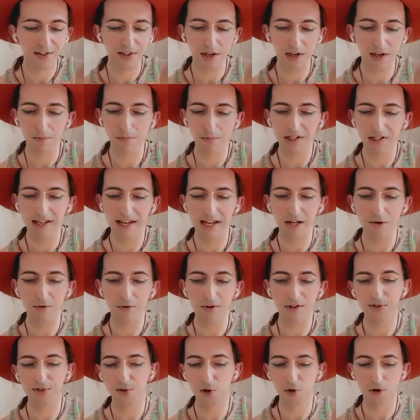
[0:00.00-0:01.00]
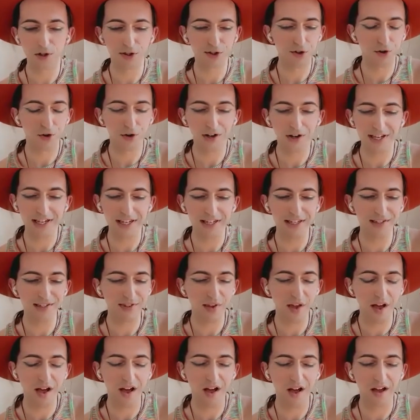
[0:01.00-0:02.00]
to playing with Zora
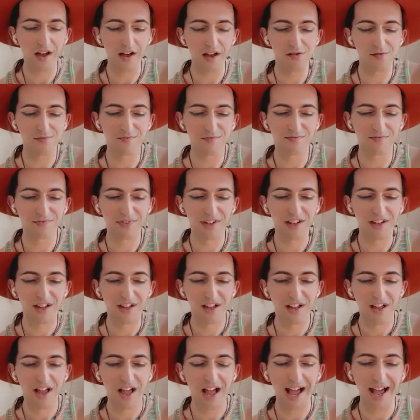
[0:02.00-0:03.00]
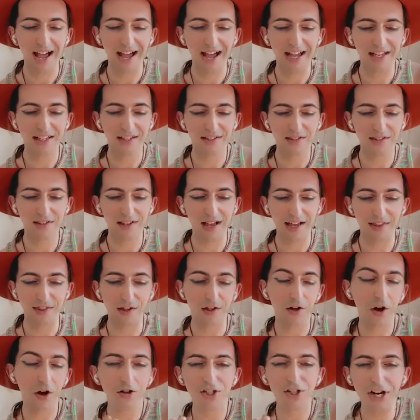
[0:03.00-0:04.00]
toys and at
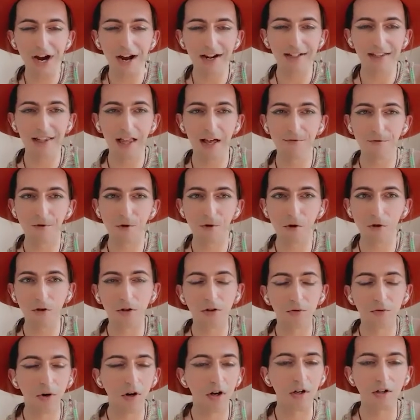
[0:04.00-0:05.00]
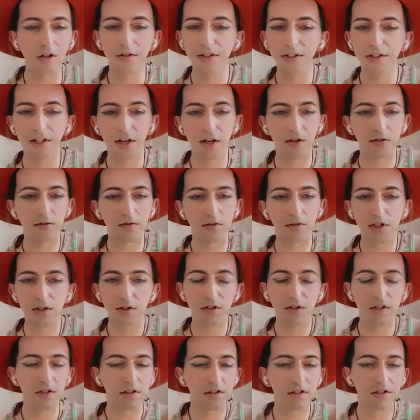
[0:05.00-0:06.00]
the contract level, well, you
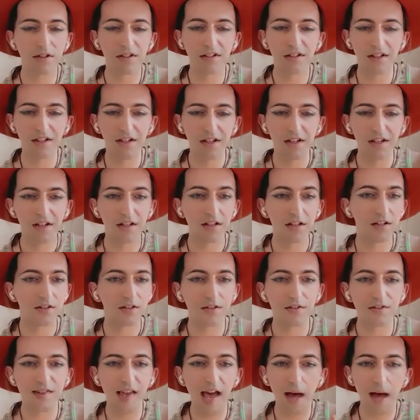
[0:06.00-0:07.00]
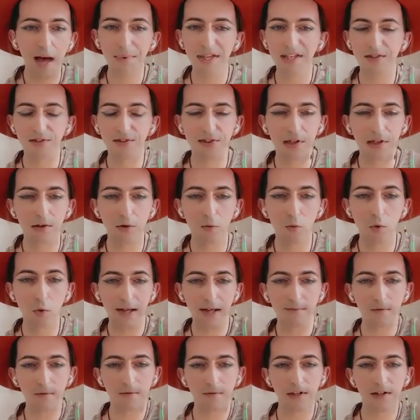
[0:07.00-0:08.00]
can tap into
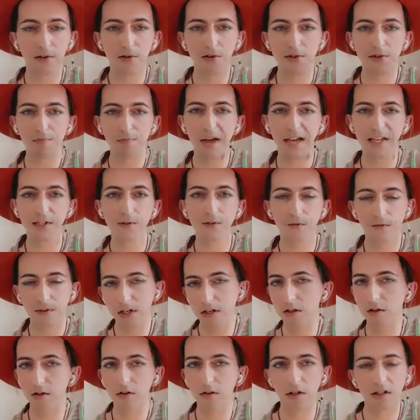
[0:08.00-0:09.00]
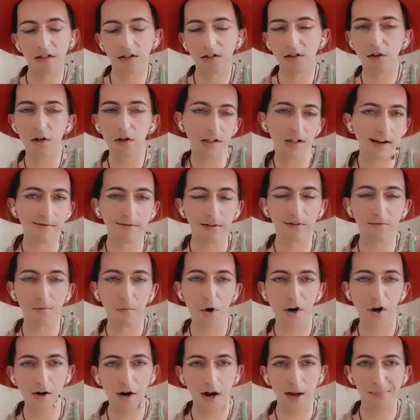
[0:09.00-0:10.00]
whatever feels best for you and your level of
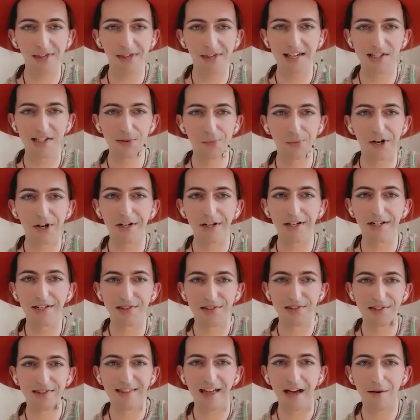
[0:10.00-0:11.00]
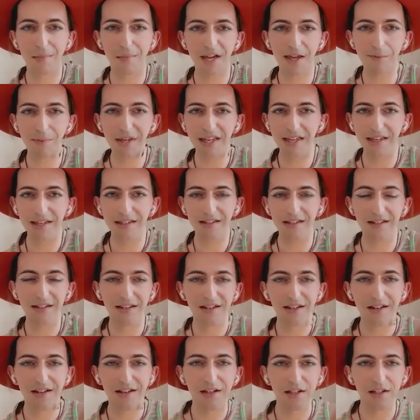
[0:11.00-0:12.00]
programming experience. And that might be
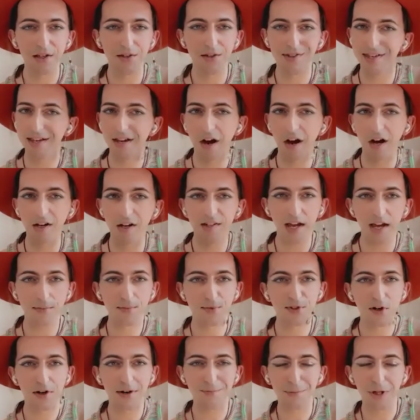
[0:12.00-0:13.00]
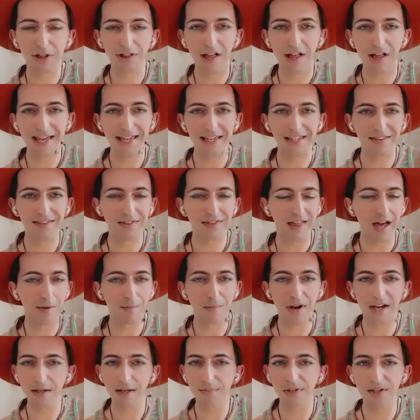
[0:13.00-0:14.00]
using a TypeScript client, that
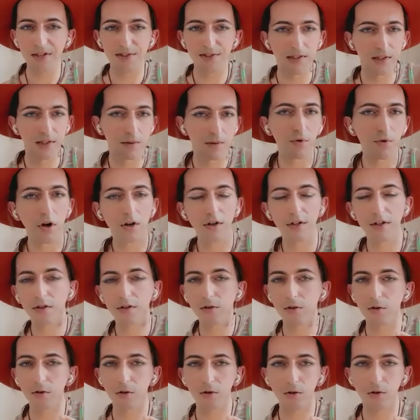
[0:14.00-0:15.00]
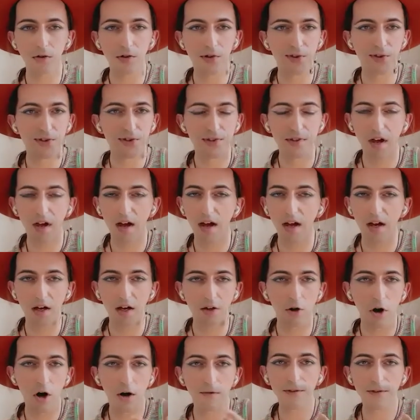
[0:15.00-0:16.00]
might be using the protocols,
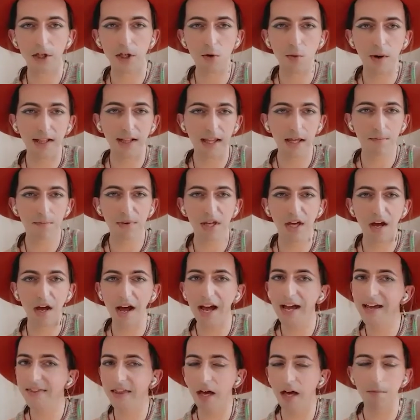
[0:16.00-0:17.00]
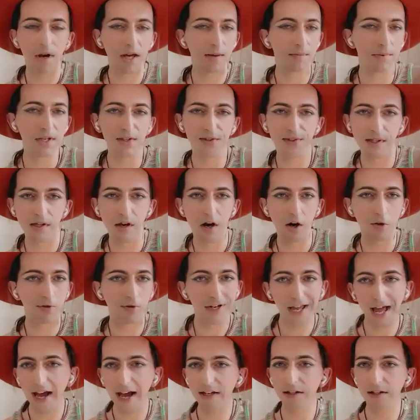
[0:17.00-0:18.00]
GraphQL API, that might be using our
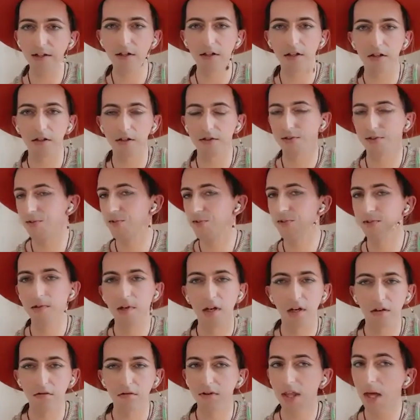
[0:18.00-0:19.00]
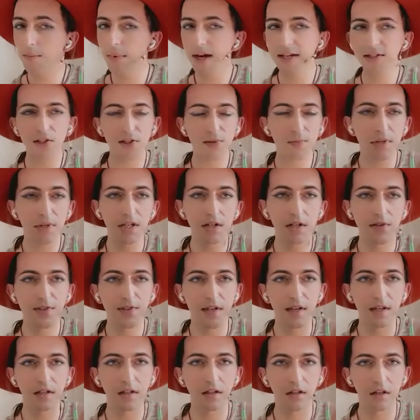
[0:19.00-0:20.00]
React hooks, that might just be
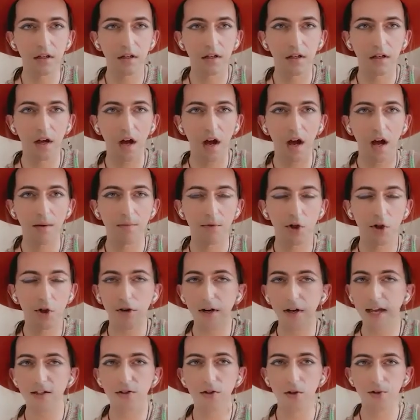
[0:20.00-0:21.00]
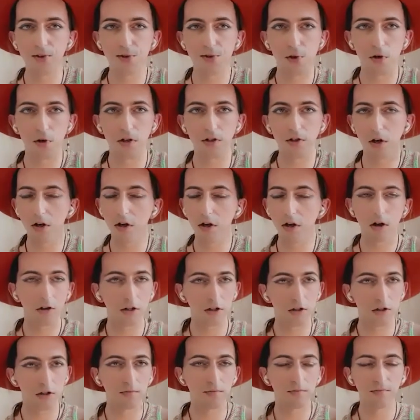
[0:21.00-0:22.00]
using
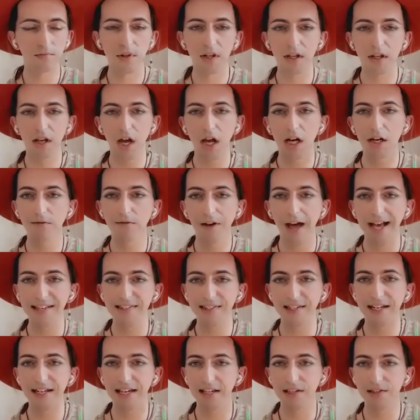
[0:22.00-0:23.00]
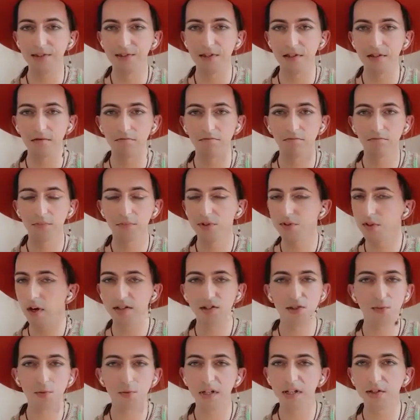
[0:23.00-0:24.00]
create.zora.co kind of as it is. And so I
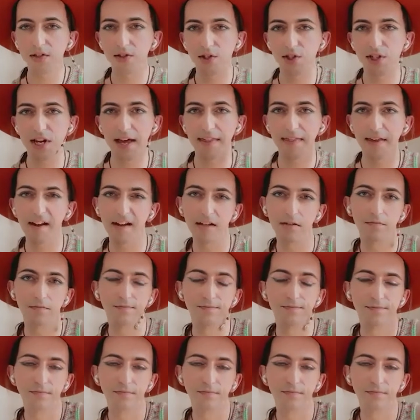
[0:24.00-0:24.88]
just wanted to share that.